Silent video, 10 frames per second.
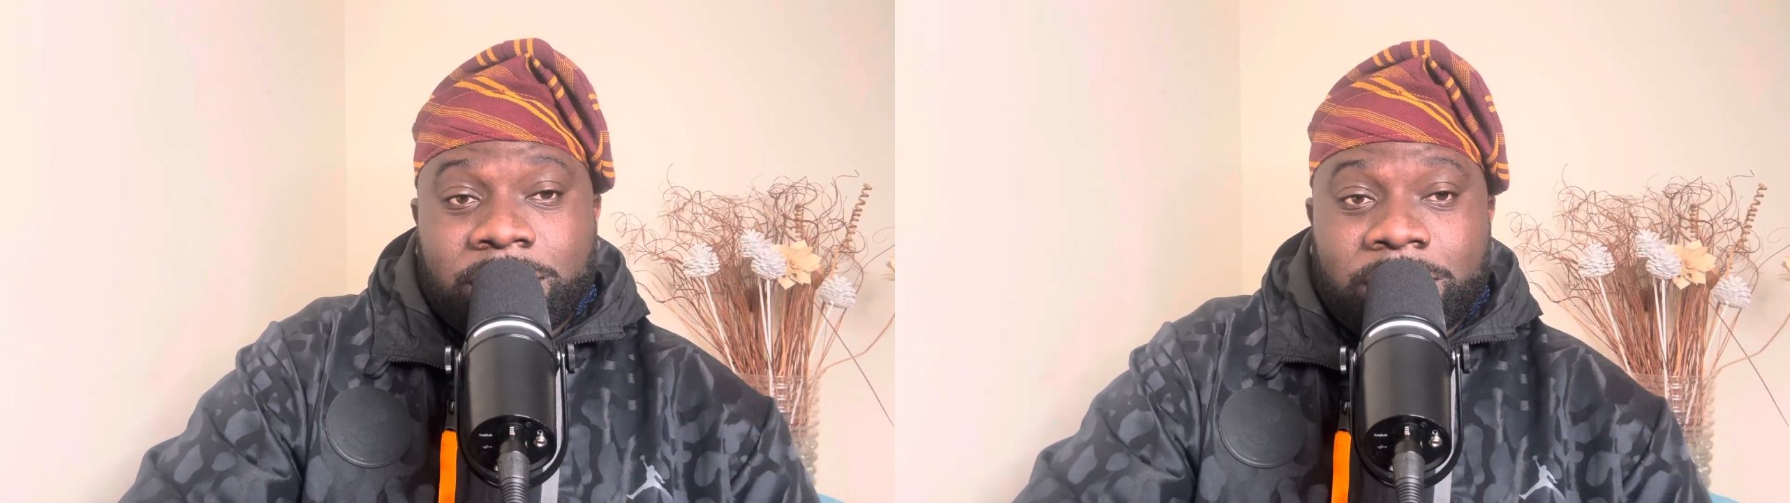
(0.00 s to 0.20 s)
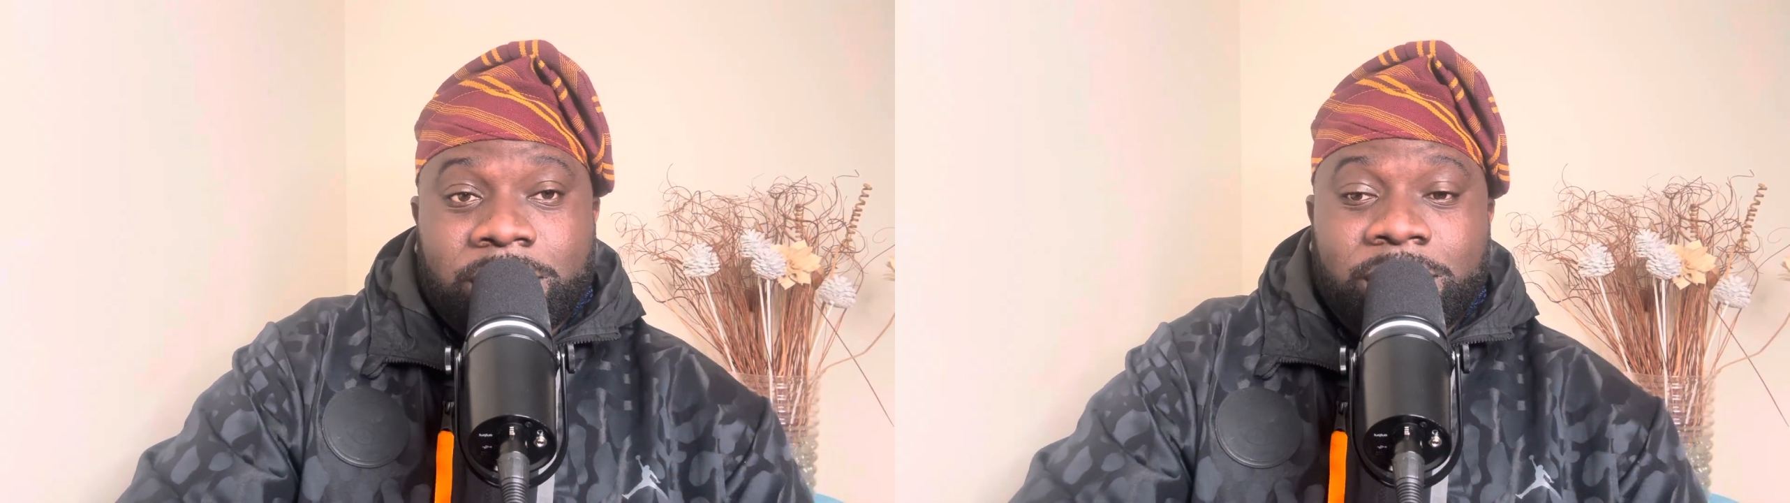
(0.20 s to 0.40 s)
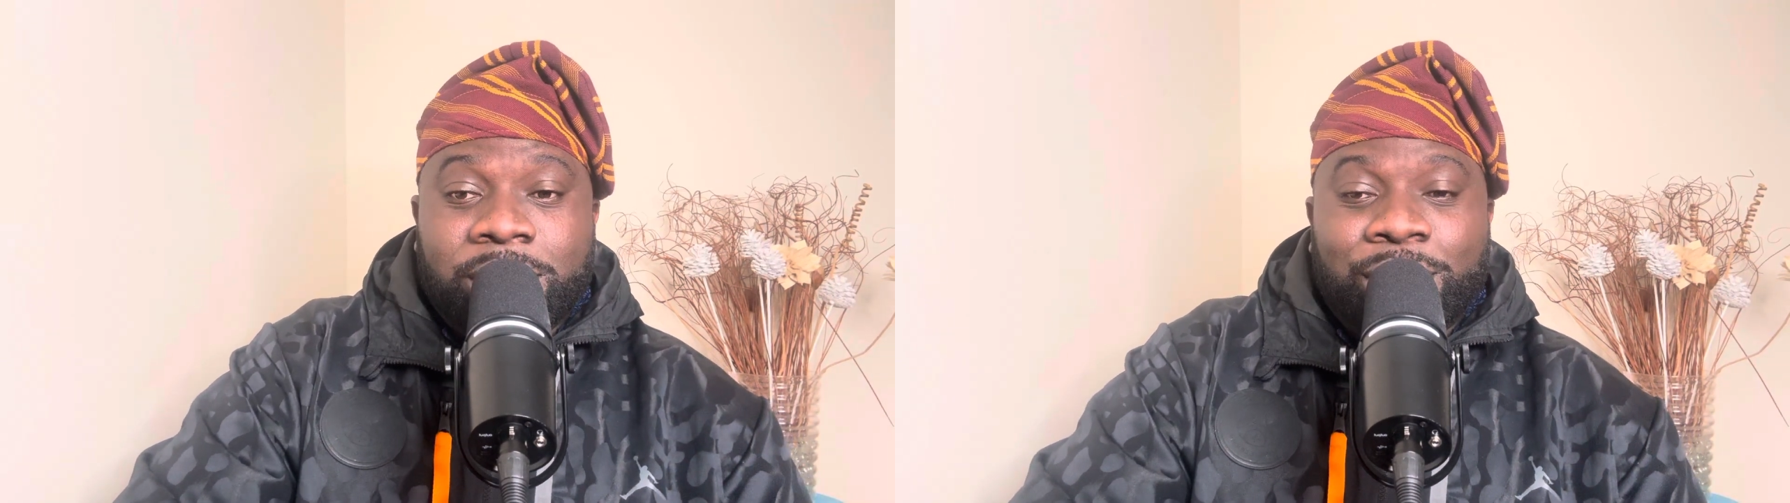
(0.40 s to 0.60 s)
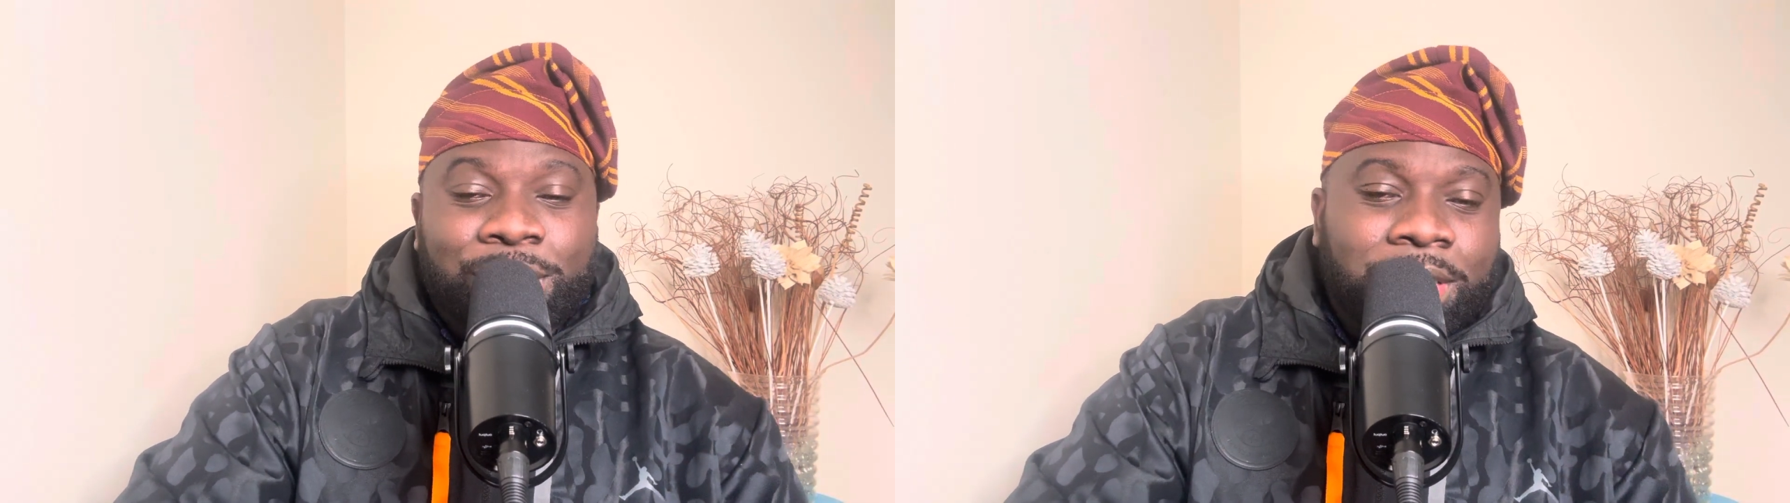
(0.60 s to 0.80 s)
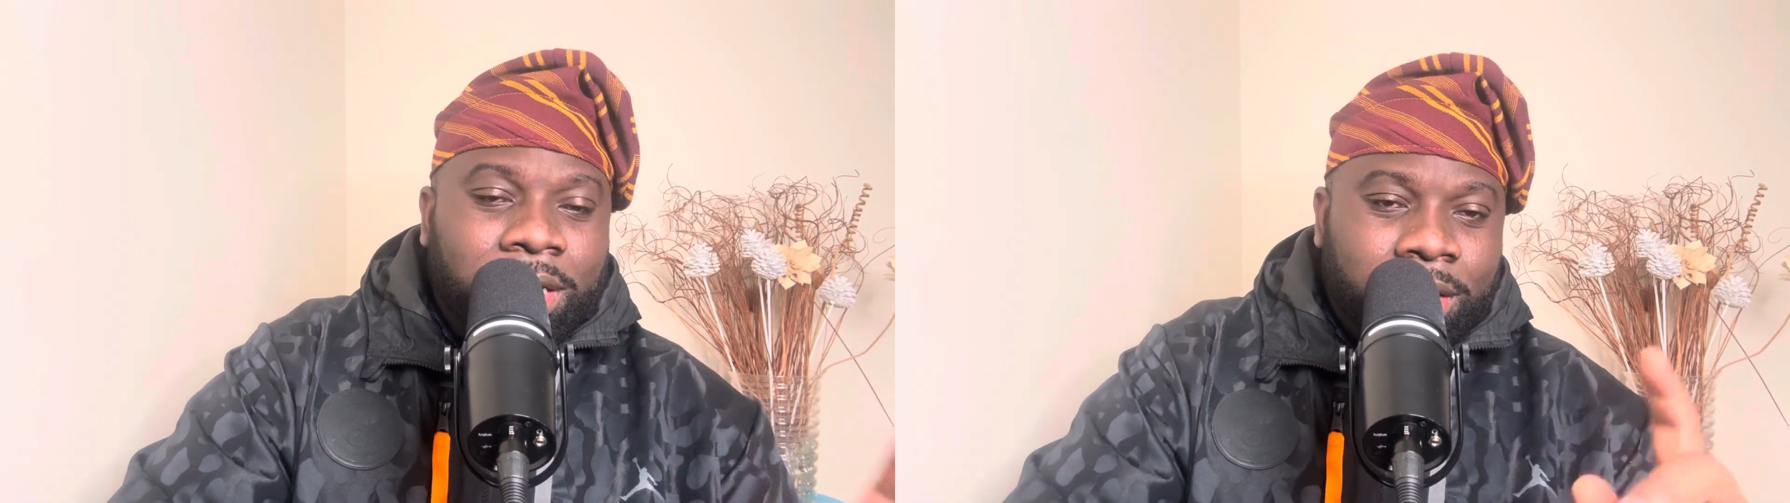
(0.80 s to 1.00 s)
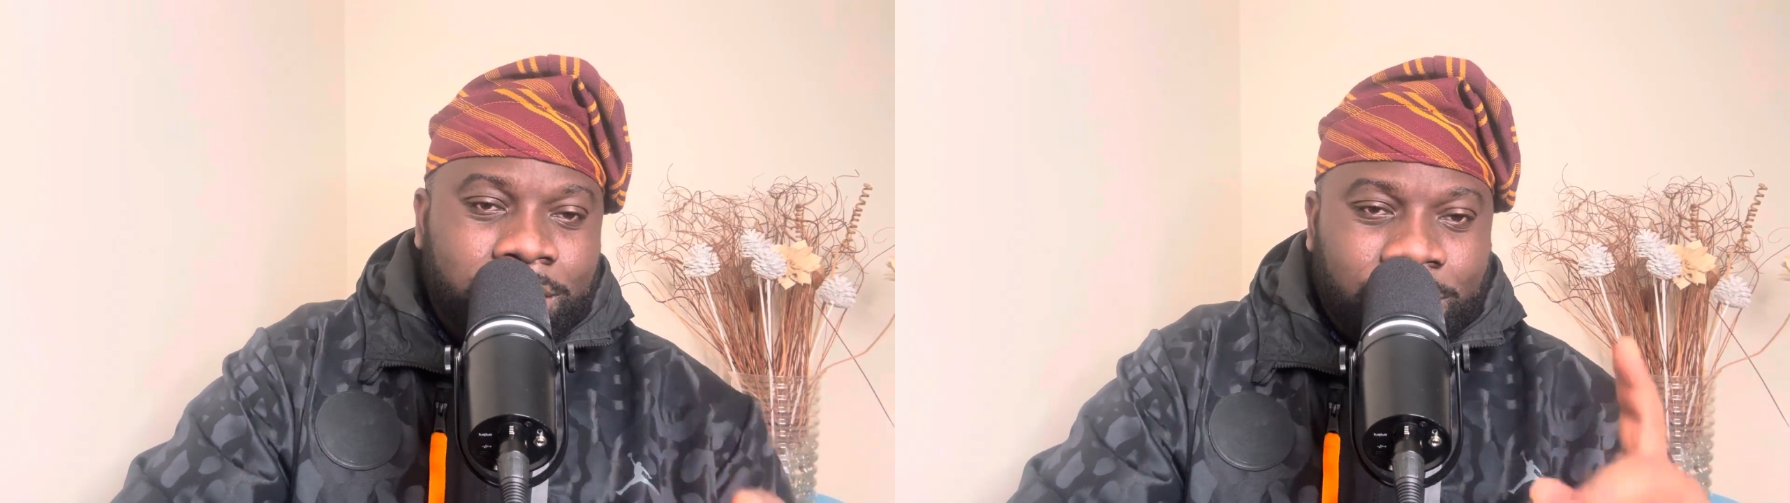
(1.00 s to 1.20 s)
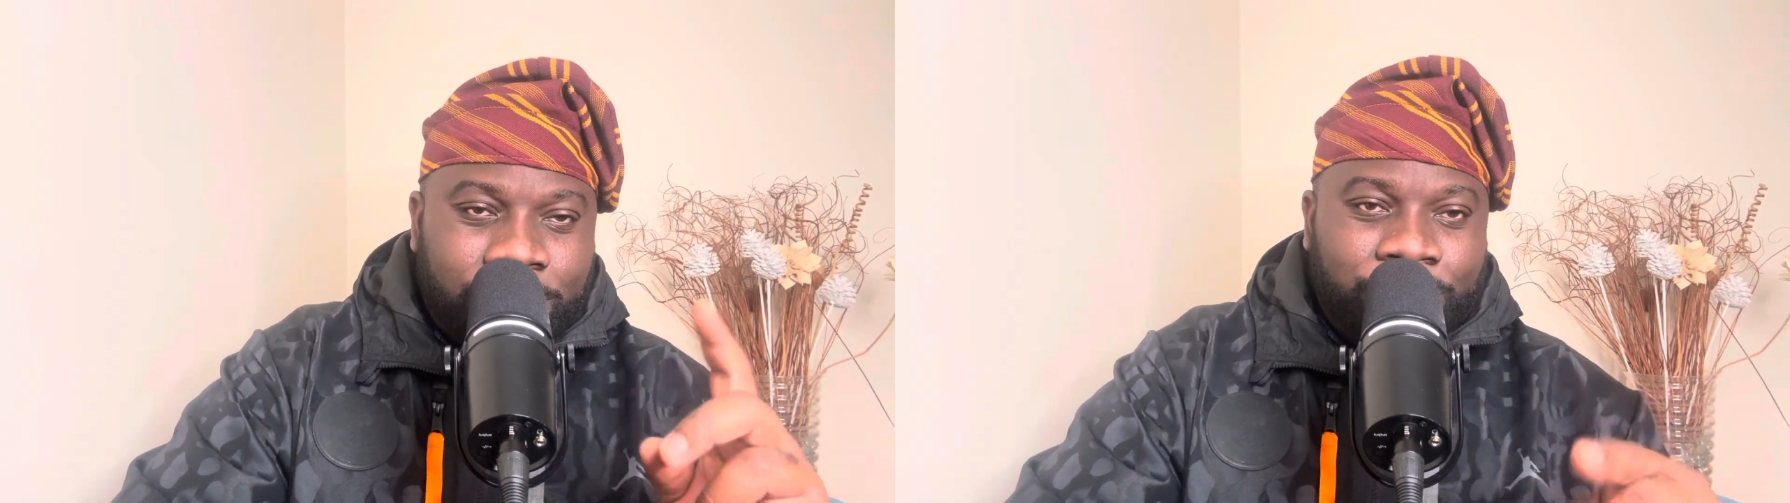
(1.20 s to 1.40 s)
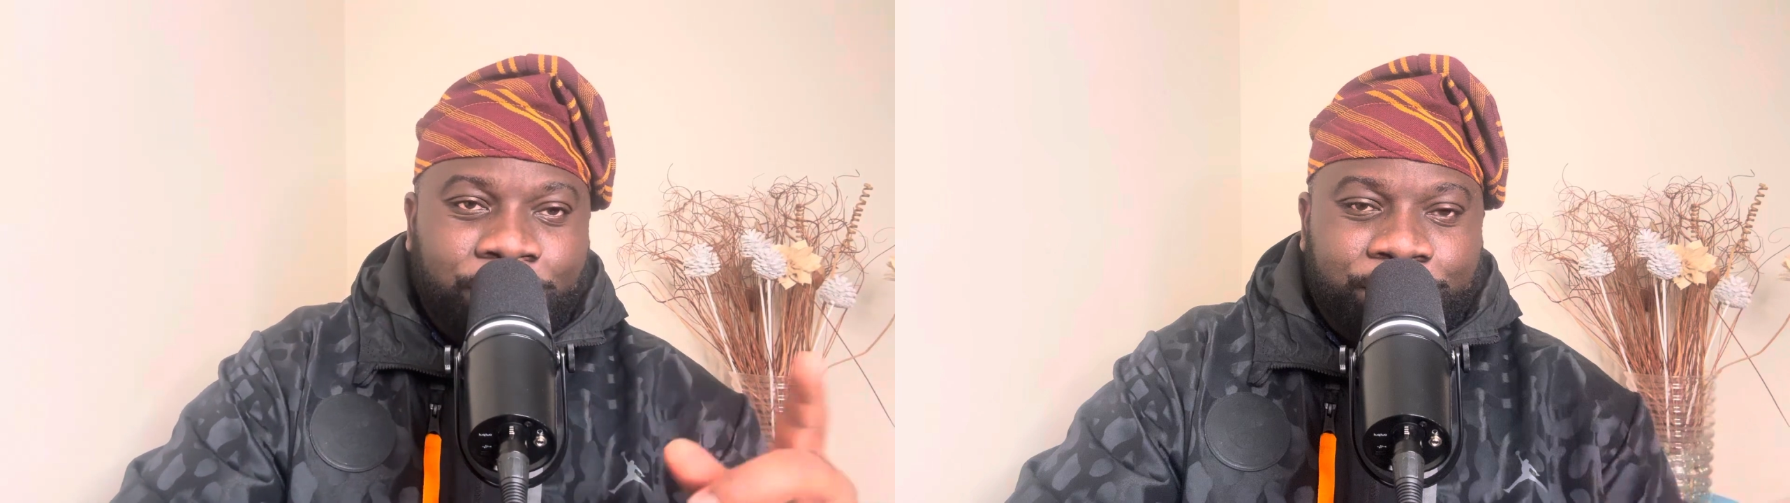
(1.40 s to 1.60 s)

another Nigerian